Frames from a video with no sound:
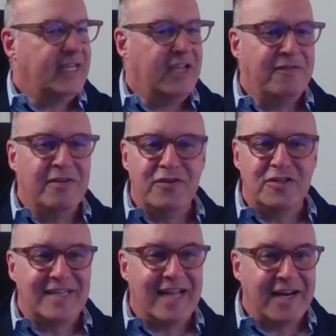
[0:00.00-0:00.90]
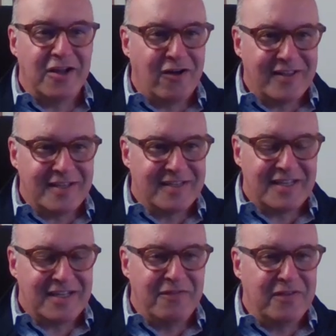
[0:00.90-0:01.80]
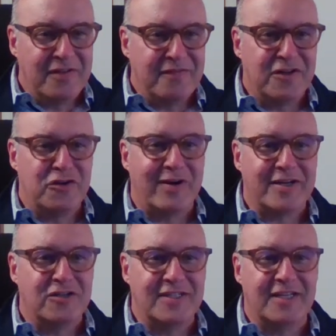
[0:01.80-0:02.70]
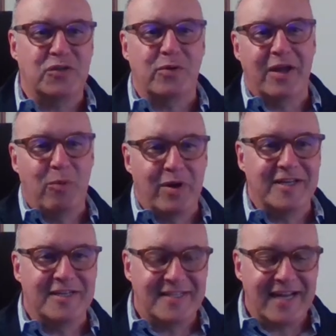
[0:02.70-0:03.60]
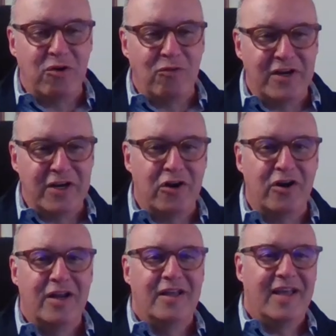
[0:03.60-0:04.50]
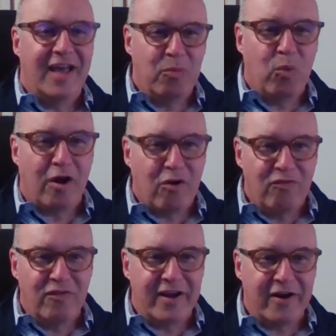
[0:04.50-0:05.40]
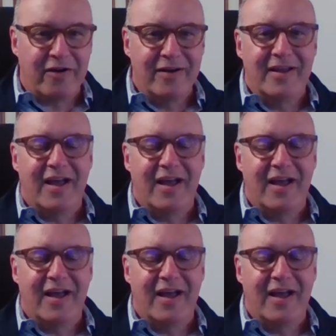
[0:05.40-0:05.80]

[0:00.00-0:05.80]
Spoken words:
Even if you're standing even if the director says, okay, I want you to stand over here and walk over there.